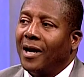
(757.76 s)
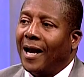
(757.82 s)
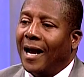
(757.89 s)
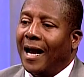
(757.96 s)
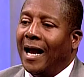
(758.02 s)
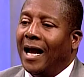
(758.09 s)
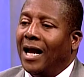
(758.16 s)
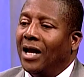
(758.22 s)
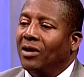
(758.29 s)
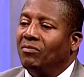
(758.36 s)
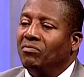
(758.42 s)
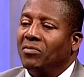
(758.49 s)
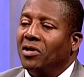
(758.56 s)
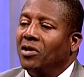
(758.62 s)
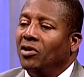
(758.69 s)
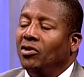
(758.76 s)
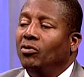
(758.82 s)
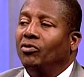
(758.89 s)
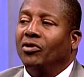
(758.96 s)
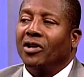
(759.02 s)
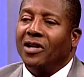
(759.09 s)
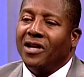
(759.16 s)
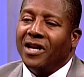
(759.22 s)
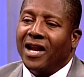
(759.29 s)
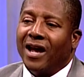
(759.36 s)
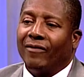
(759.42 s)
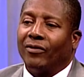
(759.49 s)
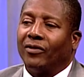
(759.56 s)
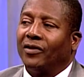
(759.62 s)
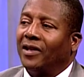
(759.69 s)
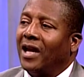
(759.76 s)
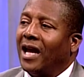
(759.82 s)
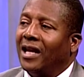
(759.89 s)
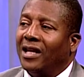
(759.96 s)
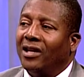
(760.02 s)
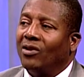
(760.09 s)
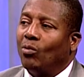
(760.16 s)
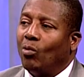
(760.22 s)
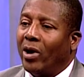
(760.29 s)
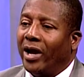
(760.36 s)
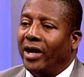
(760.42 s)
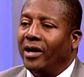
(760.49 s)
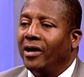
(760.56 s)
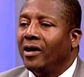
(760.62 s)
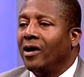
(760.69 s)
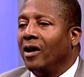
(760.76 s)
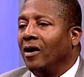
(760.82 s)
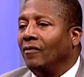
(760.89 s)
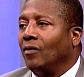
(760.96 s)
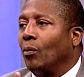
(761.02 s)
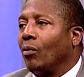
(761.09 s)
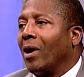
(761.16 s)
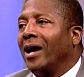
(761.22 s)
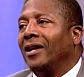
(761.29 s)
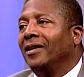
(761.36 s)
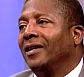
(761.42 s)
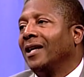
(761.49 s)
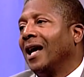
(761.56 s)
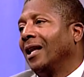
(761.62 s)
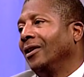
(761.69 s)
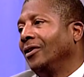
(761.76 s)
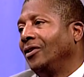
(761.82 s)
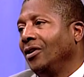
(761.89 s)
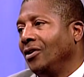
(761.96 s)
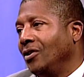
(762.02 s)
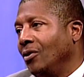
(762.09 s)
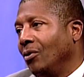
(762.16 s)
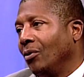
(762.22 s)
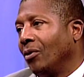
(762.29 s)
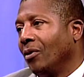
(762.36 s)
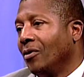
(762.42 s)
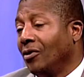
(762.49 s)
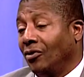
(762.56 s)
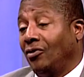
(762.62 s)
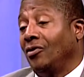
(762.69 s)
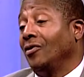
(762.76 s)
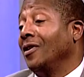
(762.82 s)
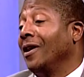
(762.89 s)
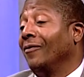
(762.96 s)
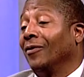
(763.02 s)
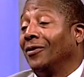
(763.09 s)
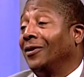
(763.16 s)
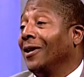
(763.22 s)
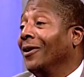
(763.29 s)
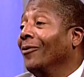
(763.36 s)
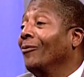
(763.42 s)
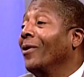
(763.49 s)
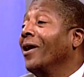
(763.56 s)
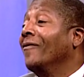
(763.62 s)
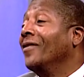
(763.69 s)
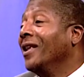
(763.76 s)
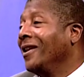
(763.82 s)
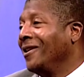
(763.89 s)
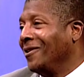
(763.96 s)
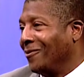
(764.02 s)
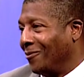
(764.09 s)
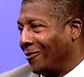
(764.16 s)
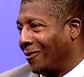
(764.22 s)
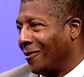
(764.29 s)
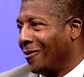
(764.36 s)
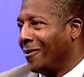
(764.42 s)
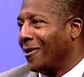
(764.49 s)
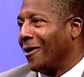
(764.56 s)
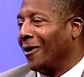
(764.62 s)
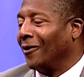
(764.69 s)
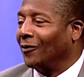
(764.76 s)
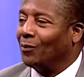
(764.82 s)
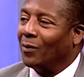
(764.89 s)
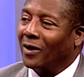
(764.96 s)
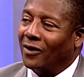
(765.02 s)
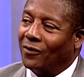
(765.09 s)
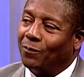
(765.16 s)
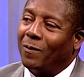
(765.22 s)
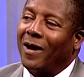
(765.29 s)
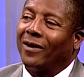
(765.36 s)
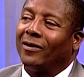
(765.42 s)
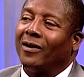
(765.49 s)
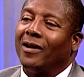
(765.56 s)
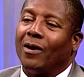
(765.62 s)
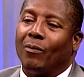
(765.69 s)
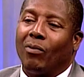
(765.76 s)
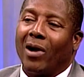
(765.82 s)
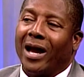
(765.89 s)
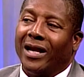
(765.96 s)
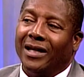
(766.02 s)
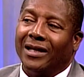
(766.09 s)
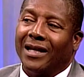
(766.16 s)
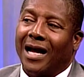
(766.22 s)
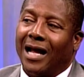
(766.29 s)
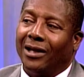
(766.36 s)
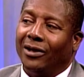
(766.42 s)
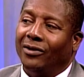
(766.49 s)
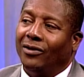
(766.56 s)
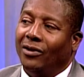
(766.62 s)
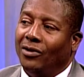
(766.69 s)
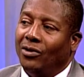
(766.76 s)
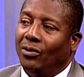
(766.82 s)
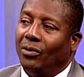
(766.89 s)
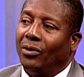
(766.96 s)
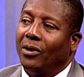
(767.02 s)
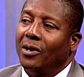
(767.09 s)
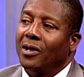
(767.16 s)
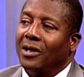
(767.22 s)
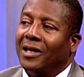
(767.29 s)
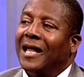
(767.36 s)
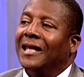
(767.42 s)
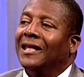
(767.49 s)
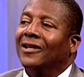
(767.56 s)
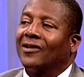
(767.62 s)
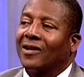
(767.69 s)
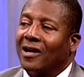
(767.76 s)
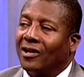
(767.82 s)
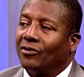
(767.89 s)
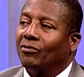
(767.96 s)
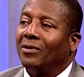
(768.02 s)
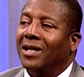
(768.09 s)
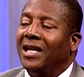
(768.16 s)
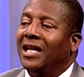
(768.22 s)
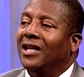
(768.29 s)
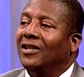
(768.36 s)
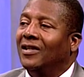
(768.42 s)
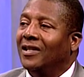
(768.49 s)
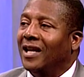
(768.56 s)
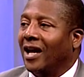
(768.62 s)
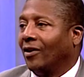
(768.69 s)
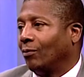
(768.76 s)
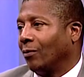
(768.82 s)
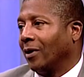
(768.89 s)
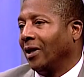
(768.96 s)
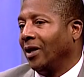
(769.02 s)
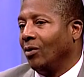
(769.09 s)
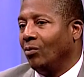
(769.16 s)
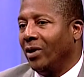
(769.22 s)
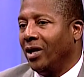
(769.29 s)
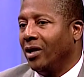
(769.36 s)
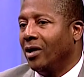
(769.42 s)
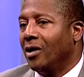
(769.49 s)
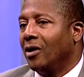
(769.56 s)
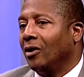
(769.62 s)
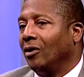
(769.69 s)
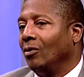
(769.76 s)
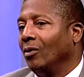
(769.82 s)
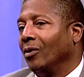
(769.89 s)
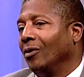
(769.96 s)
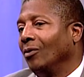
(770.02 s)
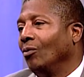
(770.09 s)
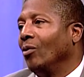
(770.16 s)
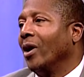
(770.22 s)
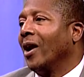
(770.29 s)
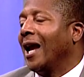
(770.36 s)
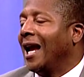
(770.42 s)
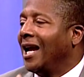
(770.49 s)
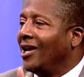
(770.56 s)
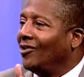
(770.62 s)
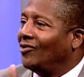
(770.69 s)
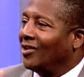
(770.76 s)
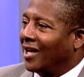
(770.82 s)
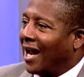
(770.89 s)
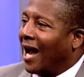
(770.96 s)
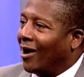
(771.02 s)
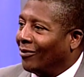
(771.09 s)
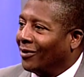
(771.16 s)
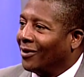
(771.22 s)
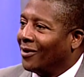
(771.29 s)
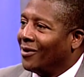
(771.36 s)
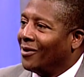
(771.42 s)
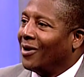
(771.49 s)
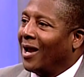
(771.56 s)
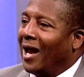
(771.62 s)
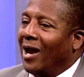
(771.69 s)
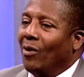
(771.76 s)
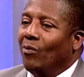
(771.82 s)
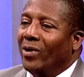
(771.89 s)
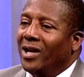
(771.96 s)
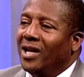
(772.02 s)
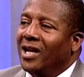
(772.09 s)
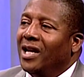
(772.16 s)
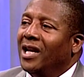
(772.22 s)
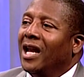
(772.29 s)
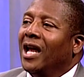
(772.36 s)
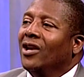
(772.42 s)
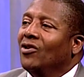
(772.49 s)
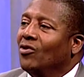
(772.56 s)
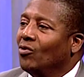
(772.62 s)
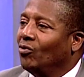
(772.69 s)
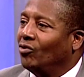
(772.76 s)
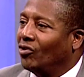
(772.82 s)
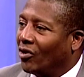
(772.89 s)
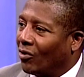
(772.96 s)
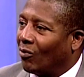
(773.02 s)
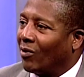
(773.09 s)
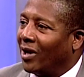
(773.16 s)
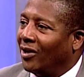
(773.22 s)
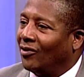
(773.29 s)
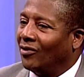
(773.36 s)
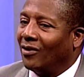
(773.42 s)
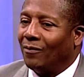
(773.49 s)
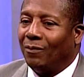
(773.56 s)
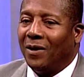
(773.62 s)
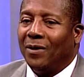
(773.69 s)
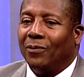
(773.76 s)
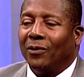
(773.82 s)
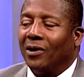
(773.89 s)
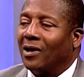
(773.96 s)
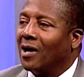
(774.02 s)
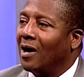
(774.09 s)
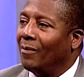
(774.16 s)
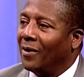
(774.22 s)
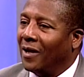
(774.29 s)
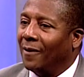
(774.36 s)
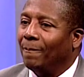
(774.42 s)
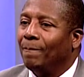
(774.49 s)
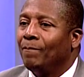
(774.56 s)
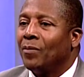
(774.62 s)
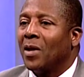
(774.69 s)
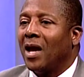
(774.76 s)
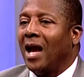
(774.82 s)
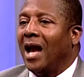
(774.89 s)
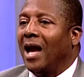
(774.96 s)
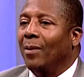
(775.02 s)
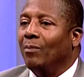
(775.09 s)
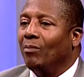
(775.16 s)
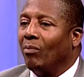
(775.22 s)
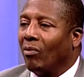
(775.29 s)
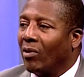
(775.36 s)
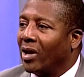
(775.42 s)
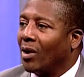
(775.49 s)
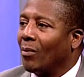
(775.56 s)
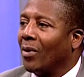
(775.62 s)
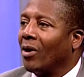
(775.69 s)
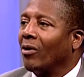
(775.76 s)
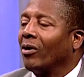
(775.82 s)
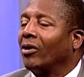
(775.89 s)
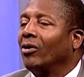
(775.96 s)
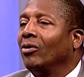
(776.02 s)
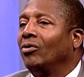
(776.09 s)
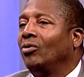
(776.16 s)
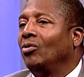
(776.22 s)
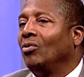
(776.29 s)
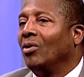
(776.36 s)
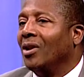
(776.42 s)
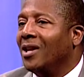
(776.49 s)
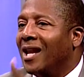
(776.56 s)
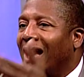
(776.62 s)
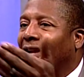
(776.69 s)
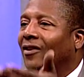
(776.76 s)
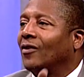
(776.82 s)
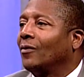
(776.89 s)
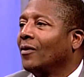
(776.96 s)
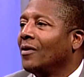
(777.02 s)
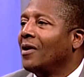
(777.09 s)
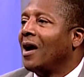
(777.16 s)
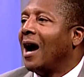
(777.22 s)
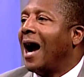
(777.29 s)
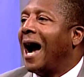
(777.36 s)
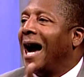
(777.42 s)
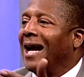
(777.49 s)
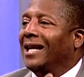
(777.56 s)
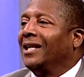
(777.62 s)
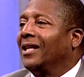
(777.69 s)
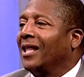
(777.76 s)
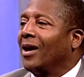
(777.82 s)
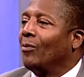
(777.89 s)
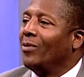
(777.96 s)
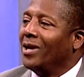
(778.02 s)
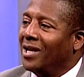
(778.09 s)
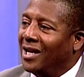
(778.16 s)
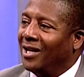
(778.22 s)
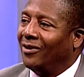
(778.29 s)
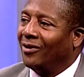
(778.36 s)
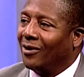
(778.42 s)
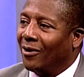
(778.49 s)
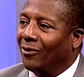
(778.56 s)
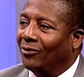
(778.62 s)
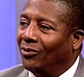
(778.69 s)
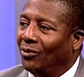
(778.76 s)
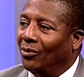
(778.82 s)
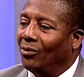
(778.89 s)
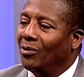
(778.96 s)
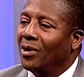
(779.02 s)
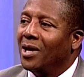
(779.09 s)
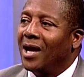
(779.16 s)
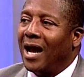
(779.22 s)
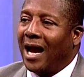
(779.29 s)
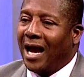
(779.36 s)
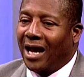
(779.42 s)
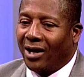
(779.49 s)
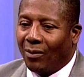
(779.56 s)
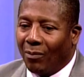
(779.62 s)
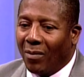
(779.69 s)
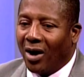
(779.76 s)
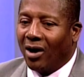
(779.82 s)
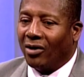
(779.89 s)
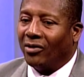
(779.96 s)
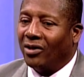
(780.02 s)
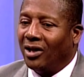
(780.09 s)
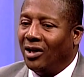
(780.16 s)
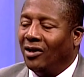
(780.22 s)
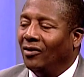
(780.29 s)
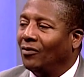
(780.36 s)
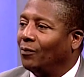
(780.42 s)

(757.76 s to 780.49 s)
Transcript: and you should never stand in the way of a bright and talented youth. Should never stand in the way of any youth, but especially a bright and talented youth that this country needs desperately. We're aging out, and we need a new generation of people to come in and bring America to the next height that we need to go to. And among these